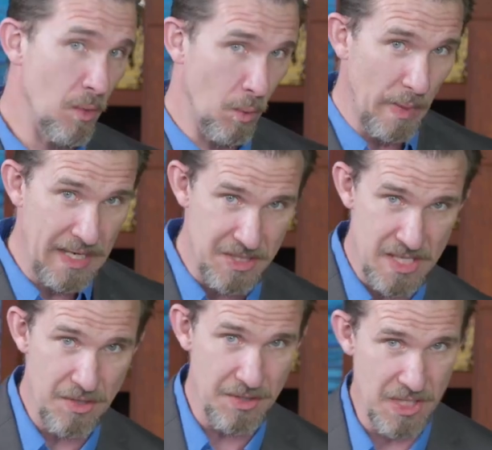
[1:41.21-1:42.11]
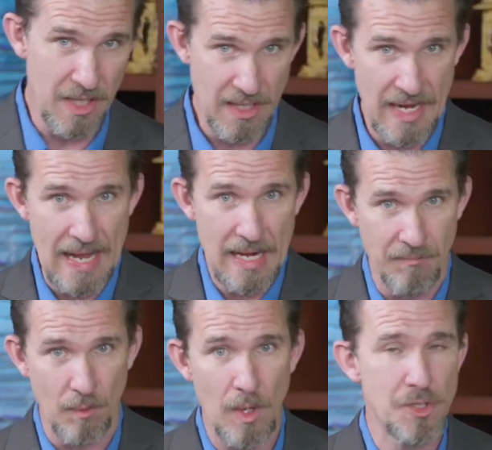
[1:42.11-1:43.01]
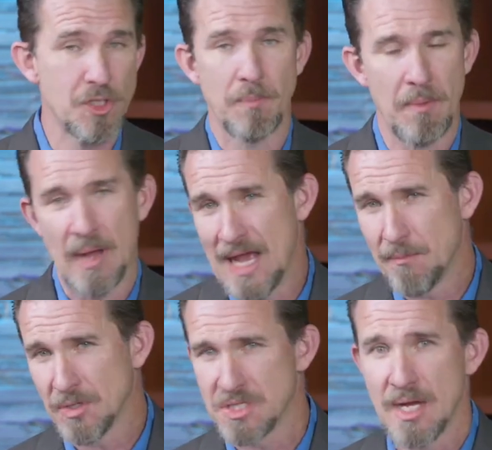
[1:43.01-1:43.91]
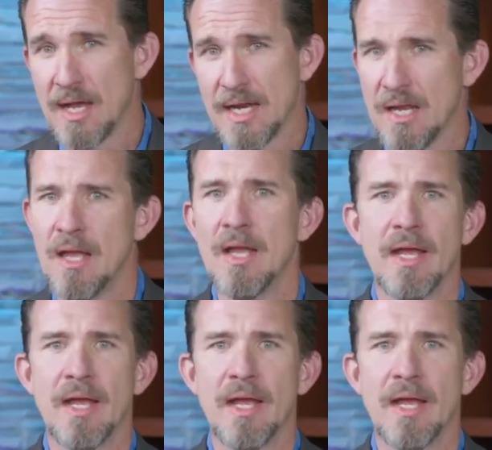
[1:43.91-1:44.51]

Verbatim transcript: Wednesday or Sunday night for worship and Bible study,